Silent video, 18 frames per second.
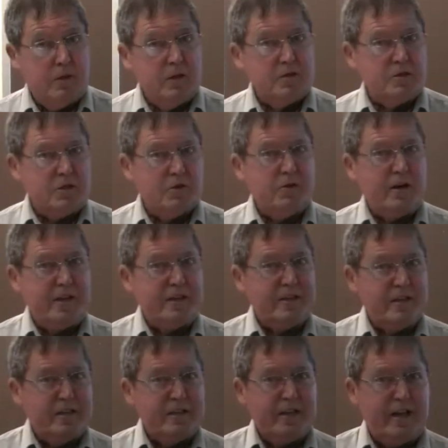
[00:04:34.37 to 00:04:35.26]
it's a great
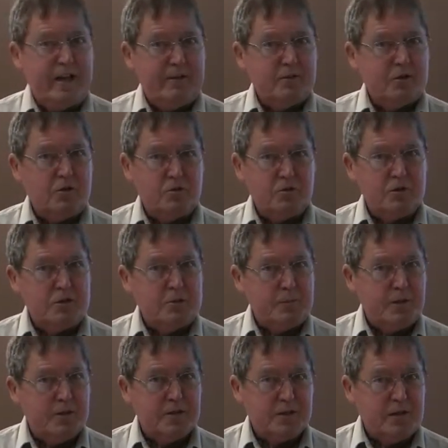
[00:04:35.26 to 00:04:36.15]
thing to have the Holy
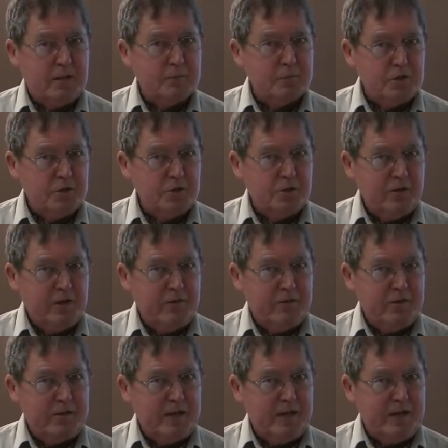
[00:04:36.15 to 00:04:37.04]
Spirit come to you
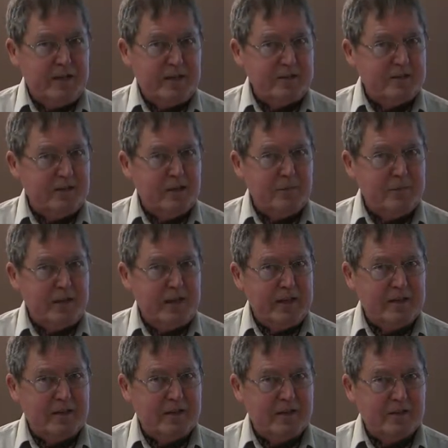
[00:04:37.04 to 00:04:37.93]
every day. That's not a
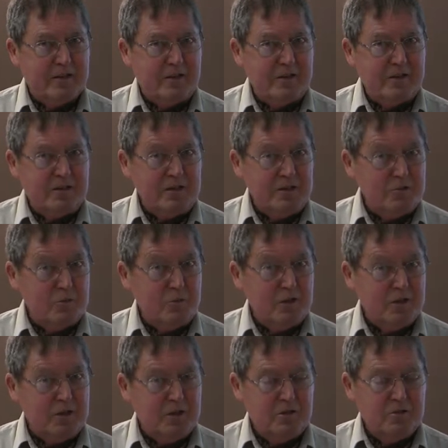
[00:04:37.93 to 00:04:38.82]
bad thing at all. He's
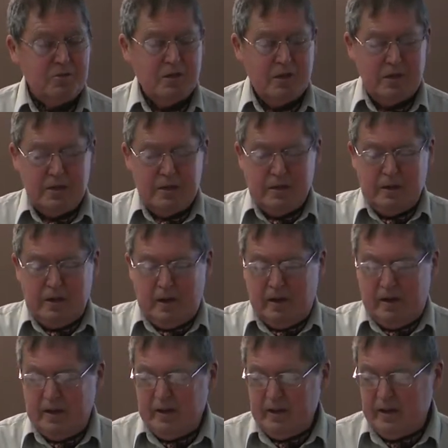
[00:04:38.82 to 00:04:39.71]
with you,
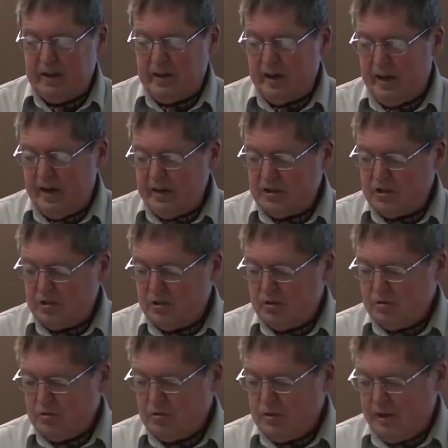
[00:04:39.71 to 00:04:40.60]
uh, he guides
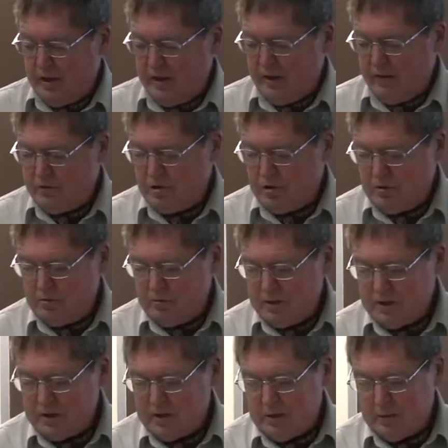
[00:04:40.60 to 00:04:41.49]
you, he gives you
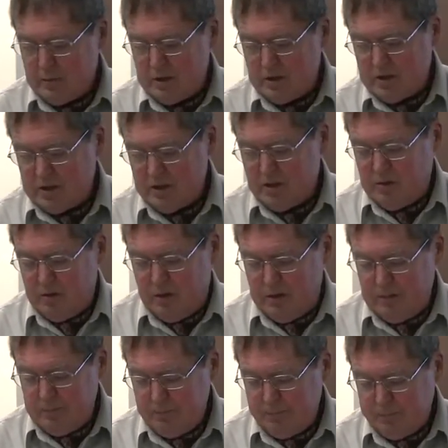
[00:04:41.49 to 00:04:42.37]
wisdom, and so
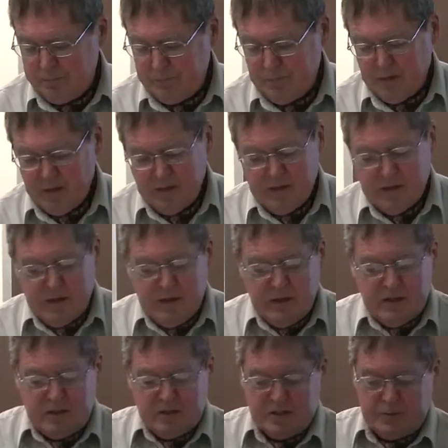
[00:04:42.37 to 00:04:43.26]
on.
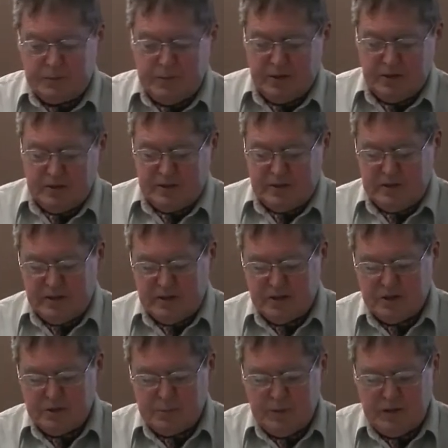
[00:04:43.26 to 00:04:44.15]
The Spirit
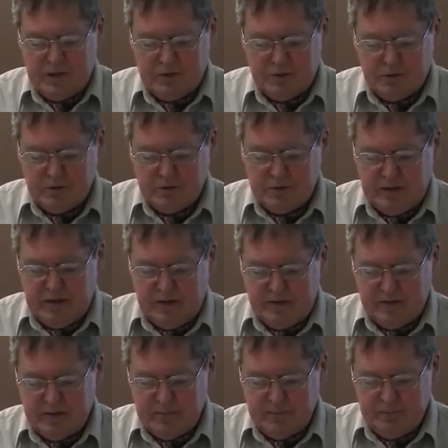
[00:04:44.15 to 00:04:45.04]
did speak through
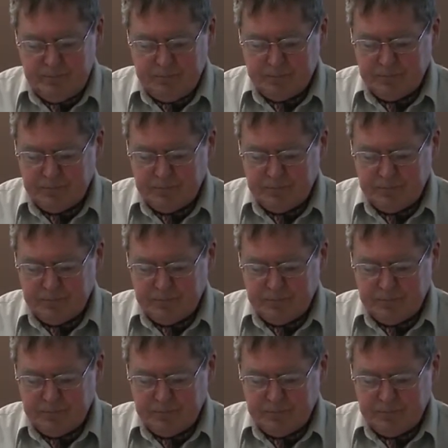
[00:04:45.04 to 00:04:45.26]
David.